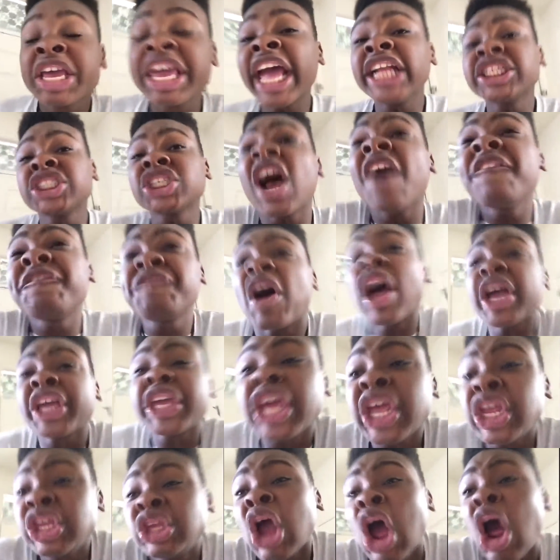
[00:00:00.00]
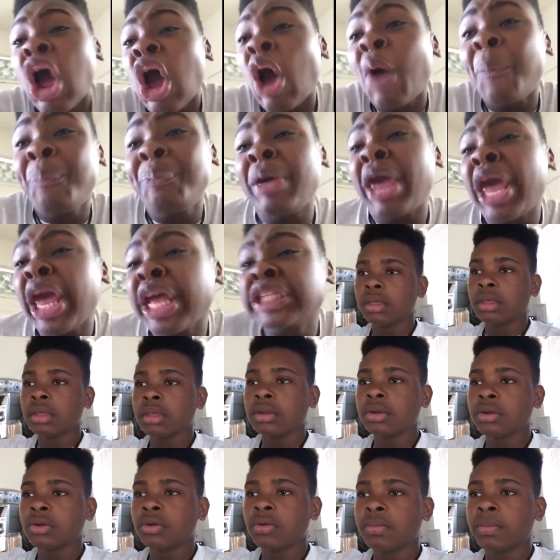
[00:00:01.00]
Get your fucking dog, bitch!
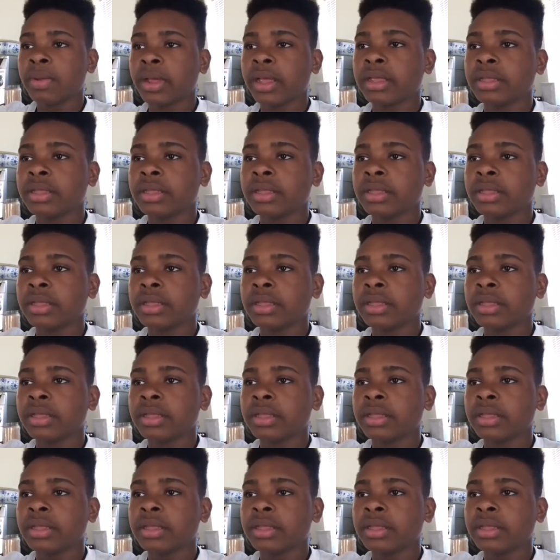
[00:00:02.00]
It don't